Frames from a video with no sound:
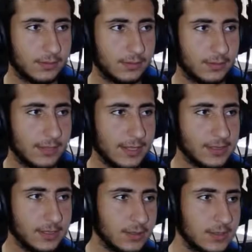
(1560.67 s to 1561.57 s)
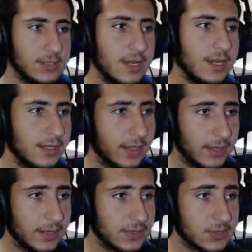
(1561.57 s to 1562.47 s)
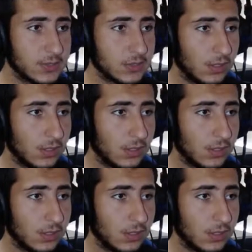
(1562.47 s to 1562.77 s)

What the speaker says: That's a good signing, I guess.